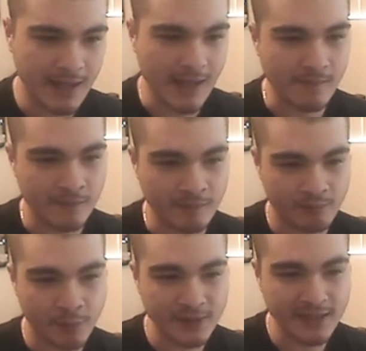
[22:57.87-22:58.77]
And
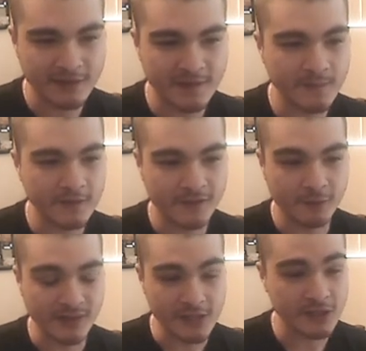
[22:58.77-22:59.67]
putting in something
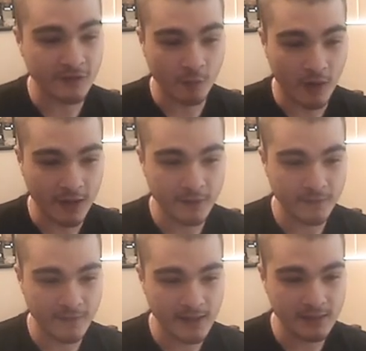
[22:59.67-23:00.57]
so niche as walker
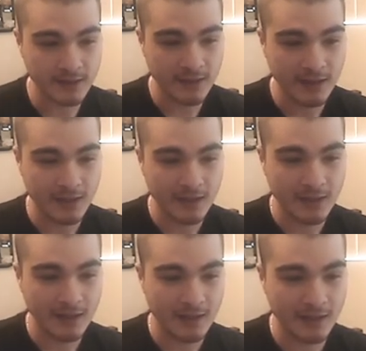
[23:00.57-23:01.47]
feet
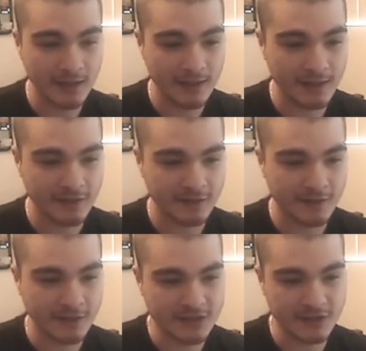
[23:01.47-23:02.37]
is
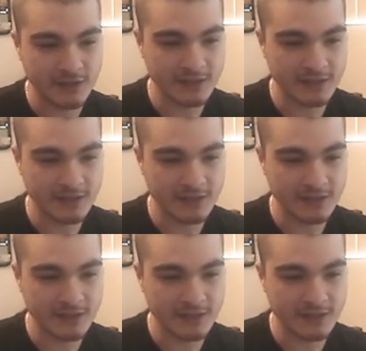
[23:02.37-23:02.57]
just going to